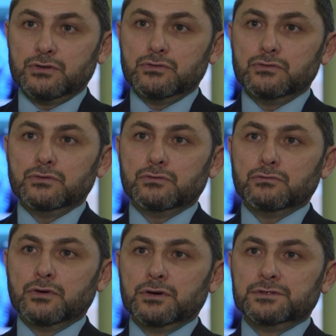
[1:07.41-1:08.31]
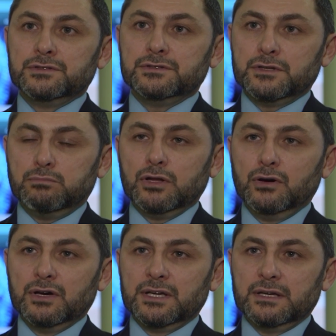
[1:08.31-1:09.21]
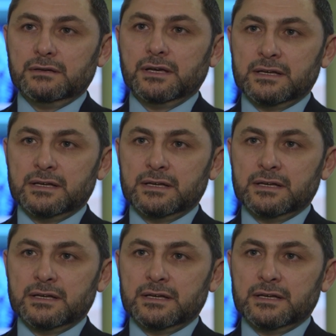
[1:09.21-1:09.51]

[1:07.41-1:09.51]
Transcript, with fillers: who would deploy